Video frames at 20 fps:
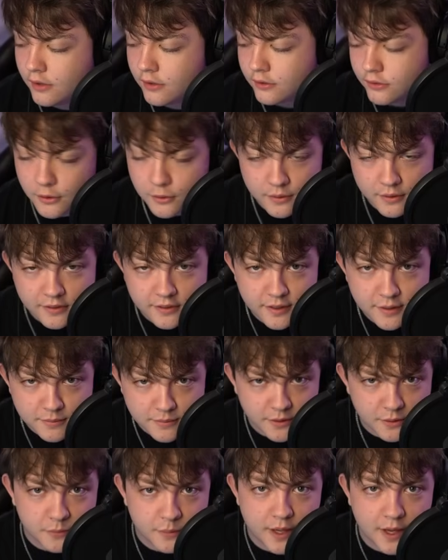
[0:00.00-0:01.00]
So it seems
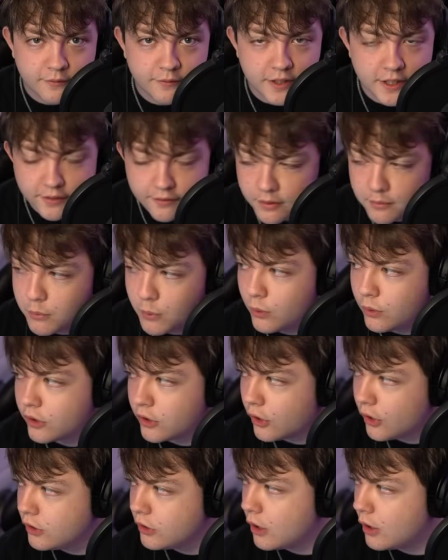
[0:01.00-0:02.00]
that we have even more
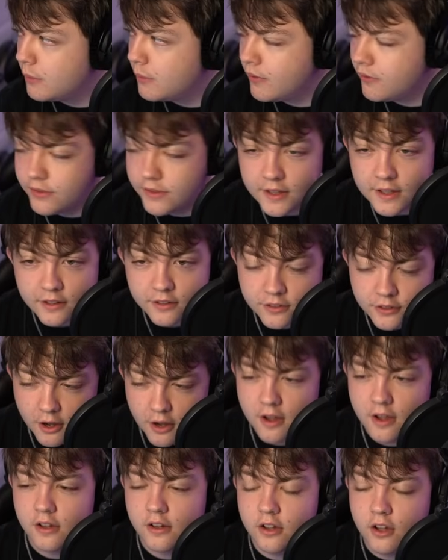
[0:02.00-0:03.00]
going on with the
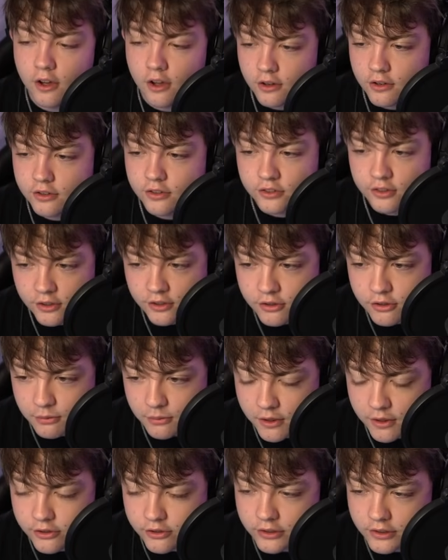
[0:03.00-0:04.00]
entire Kirsche
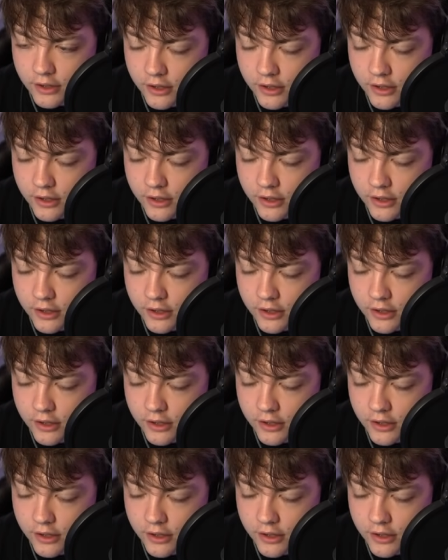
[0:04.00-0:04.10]
situation.